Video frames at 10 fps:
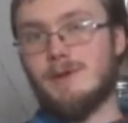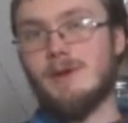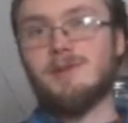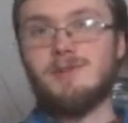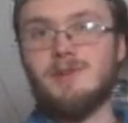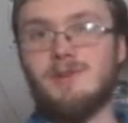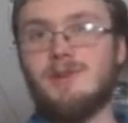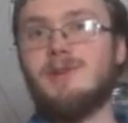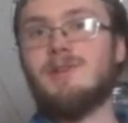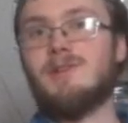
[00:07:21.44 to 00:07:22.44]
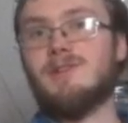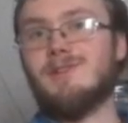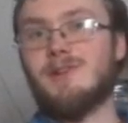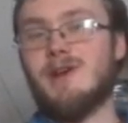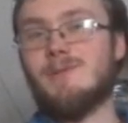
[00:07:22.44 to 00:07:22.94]
Also, you need to
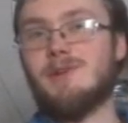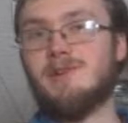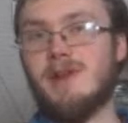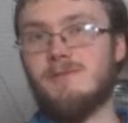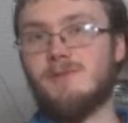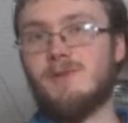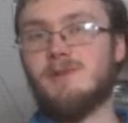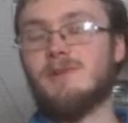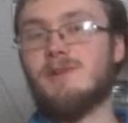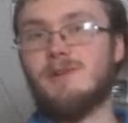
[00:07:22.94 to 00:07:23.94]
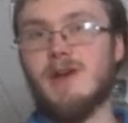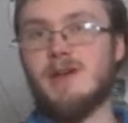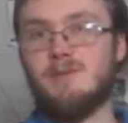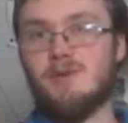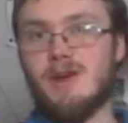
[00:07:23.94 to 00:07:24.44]
consider how much effort and
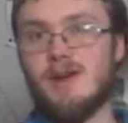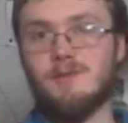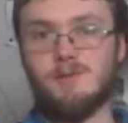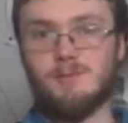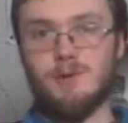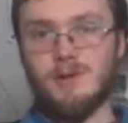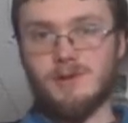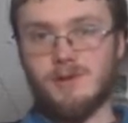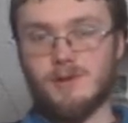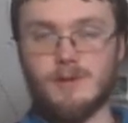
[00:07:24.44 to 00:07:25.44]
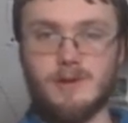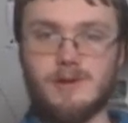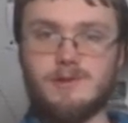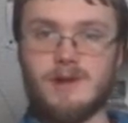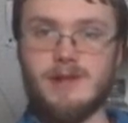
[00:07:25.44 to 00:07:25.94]
time you have to put into growing
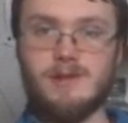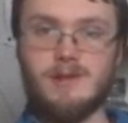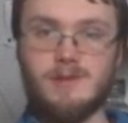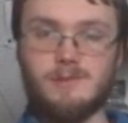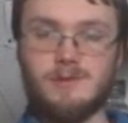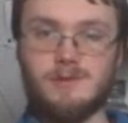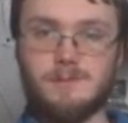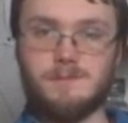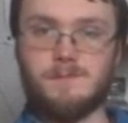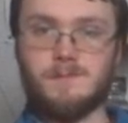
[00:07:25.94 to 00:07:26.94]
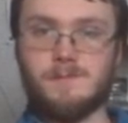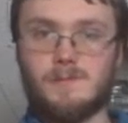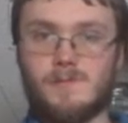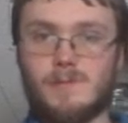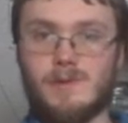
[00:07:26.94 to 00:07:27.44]
your dry legumes.
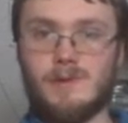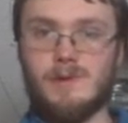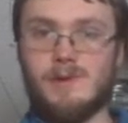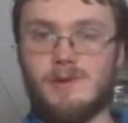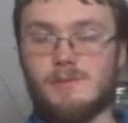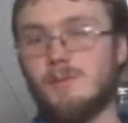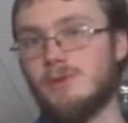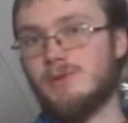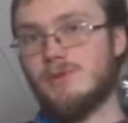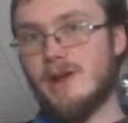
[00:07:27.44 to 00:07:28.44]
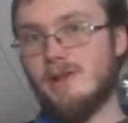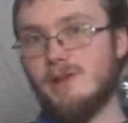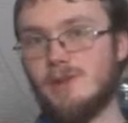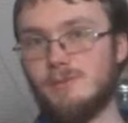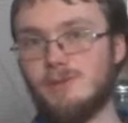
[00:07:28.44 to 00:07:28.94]
Most dry
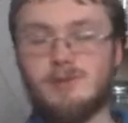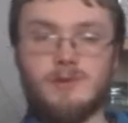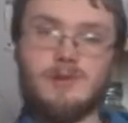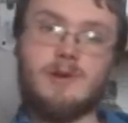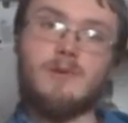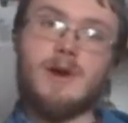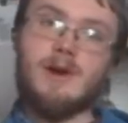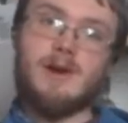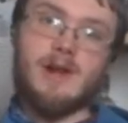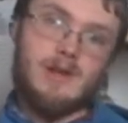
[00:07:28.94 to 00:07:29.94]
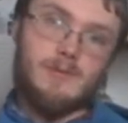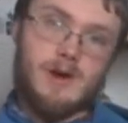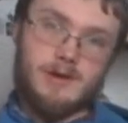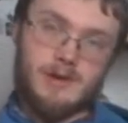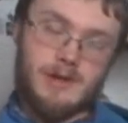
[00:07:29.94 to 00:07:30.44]
legumes don't require any
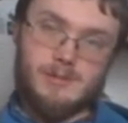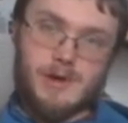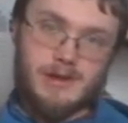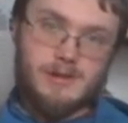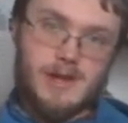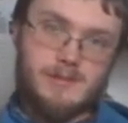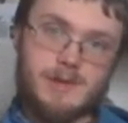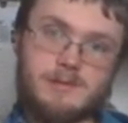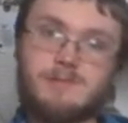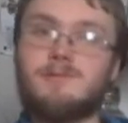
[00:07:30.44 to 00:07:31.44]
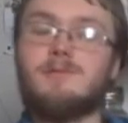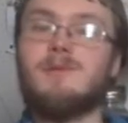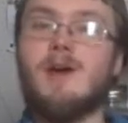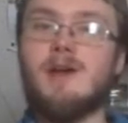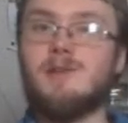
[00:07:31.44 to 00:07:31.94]
watering in my climate.
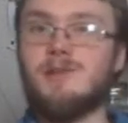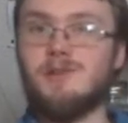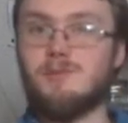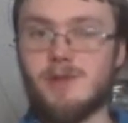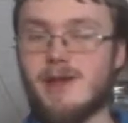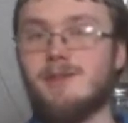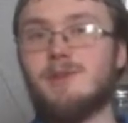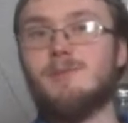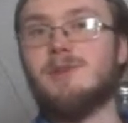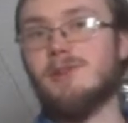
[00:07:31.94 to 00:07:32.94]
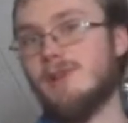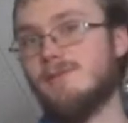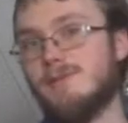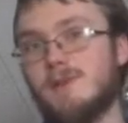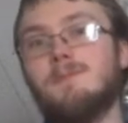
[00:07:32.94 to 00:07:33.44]
I just plant them and
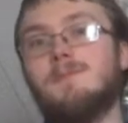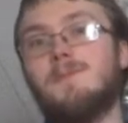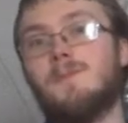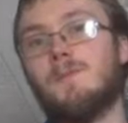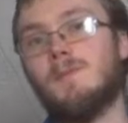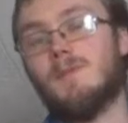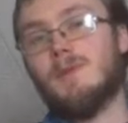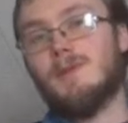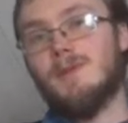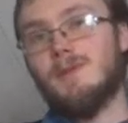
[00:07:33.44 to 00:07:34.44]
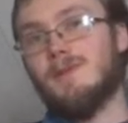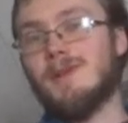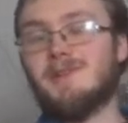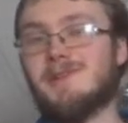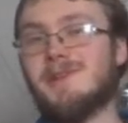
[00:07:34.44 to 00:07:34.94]
leave them.
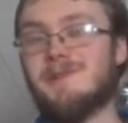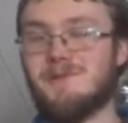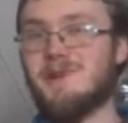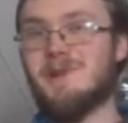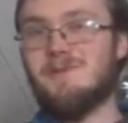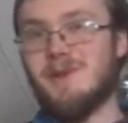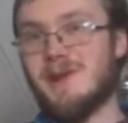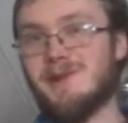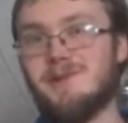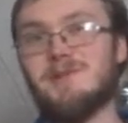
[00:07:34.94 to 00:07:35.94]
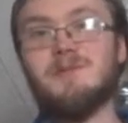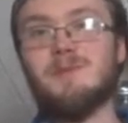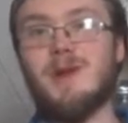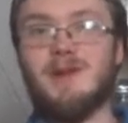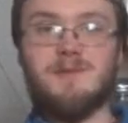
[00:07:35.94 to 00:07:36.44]
That's a real advantage over
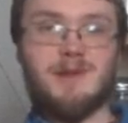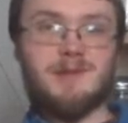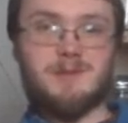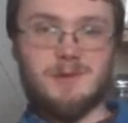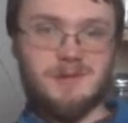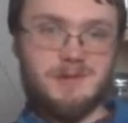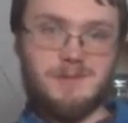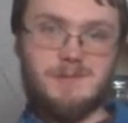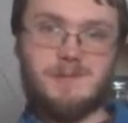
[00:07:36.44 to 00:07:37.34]
many vegetables.